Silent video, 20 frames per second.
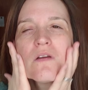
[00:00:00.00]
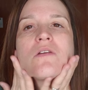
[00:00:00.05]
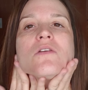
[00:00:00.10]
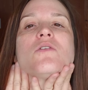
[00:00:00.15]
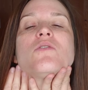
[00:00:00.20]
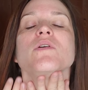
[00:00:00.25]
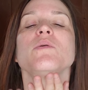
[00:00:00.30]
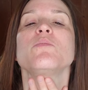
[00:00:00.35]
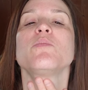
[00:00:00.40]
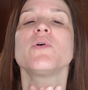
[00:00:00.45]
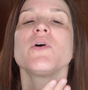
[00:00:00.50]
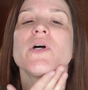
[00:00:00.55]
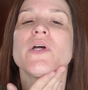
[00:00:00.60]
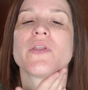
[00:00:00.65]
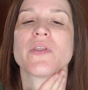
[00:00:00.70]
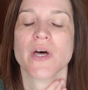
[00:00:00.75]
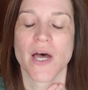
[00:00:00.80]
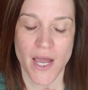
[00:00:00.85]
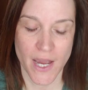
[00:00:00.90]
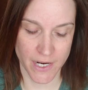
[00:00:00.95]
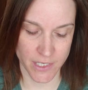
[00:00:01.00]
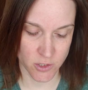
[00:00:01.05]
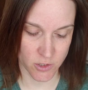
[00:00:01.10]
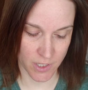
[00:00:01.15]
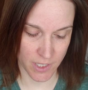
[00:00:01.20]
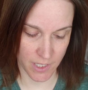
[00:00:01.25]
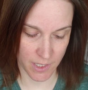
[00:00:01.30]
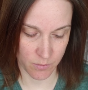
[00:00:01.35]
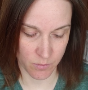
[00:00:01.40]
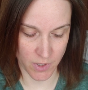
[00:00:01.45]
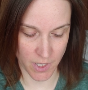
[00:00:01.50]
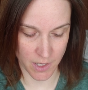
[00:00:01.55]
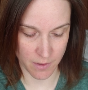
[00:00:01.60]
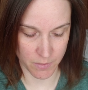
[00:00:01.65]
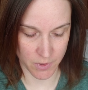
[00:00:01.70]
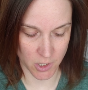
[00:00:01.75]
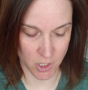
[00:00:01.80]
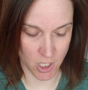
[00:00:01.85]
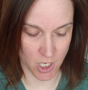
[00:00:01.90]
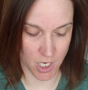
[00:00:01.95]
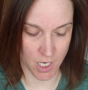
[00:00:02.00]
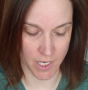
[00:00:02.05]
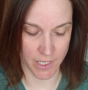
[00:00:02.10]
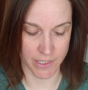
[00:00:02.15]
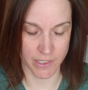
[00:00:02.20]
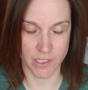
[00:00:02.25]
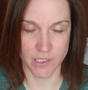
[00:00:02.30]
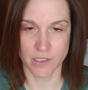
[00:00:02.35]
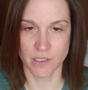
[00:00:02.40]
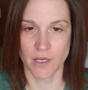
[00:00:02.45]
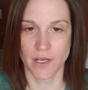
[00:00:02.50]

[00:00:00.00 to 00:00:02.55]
You can put the hydrating primer on